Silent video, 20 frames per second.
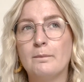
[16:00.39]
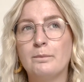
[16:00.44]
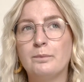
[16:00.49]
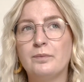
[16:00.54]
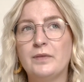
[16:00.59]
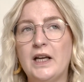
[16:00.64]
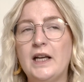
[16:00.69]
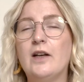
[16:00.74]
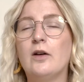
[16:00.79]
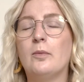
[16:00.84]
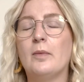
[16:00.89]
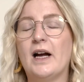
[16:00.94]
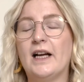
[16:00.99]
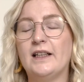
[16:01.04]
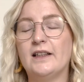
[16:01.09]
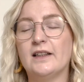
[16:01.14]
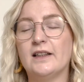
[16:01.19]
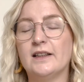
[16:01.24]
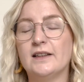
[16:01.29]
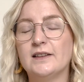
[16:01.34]
needle
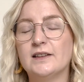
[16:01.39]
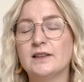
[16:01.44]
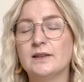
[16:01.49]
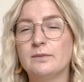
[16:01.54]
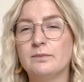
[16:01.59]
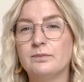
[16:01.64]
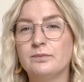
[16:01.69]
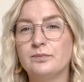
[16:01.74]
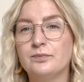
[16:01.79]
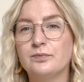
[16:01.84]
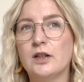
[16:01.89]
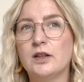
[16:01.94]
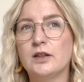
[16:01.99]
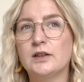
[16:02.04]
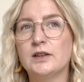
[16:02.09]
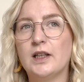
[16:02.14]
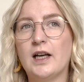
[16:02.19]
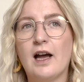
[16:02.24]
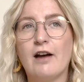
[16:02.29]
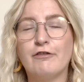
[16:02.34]
minders
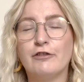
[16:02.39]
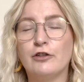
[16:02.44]
to cover